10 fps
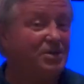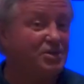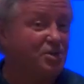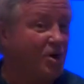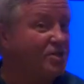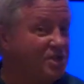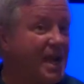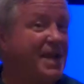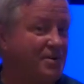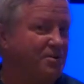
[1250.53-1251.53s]
So our
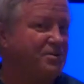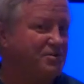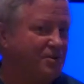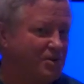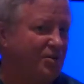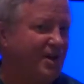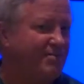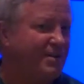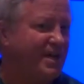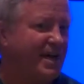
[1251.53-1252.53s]
standards for
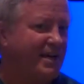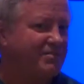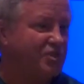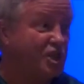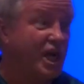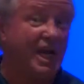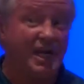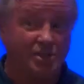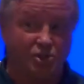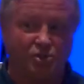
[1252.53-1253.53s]
telephony have
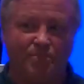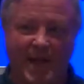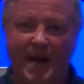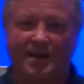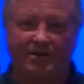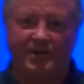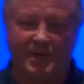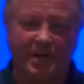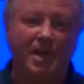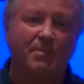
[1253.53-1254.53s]
changed dramatically
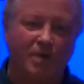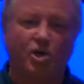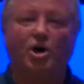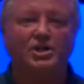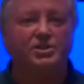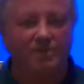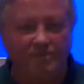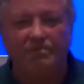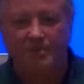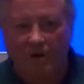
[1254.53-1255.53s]
because
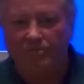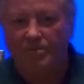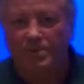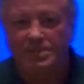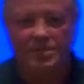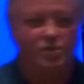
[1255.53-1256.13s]
of, of the business